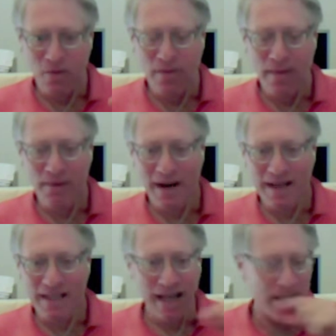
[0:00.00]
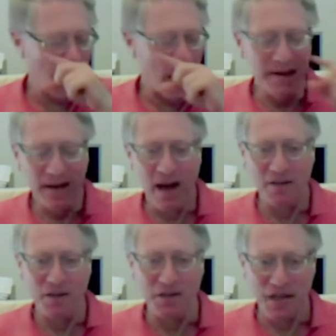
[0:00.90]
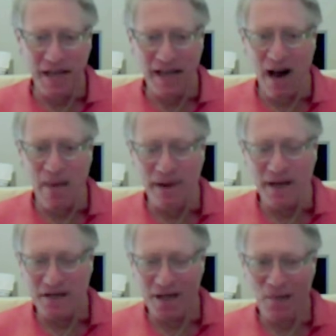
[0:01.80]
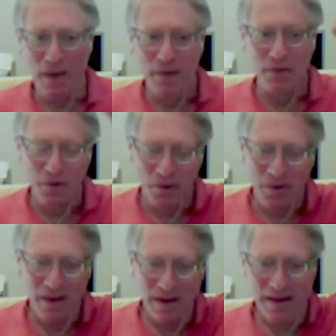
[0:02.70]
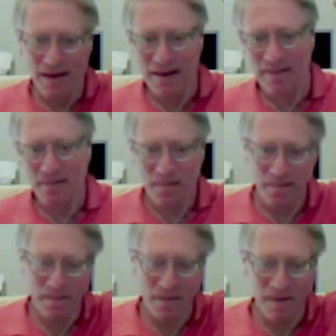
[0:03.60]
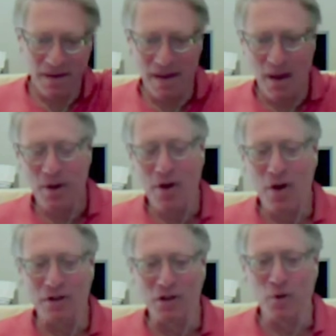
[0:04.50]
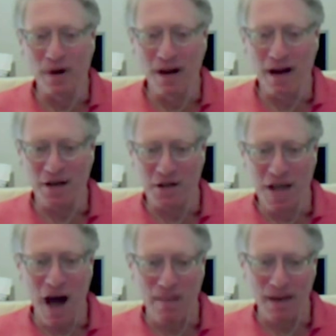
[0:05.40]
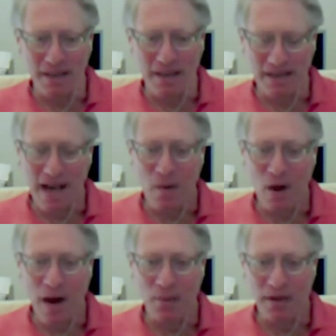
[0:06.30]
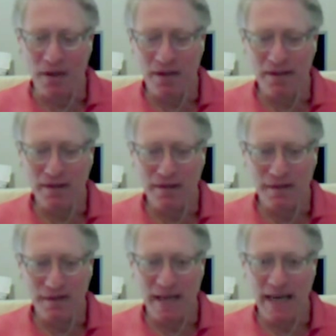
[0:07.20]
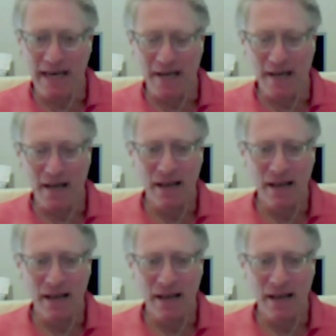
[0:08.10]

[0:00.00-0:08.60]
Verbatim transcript: And remember, I said unconscious incompetence, and went through, I would call it superconscious competence. That's how I would state it.